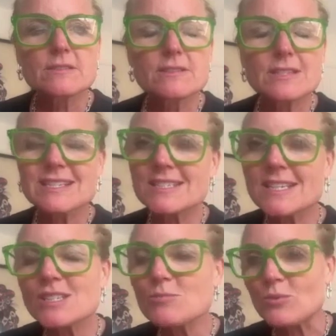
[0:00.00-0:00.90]

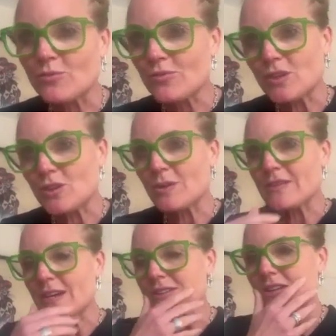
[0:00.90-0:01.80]
accessible for you at
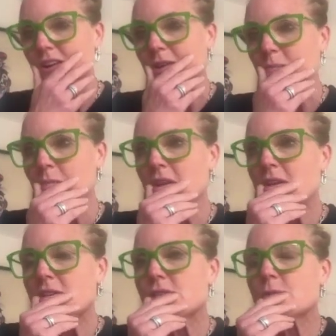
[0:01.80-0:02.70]
that time.
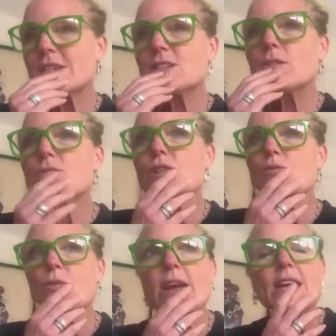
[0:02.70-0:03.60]
So I don't
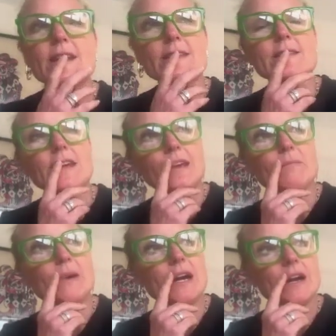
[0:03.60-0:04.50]
regret anything,
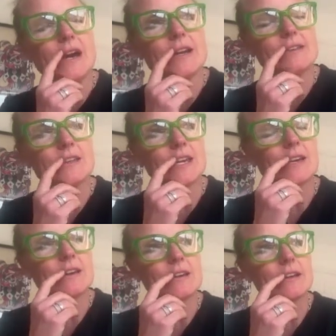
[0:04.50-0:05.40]
but I think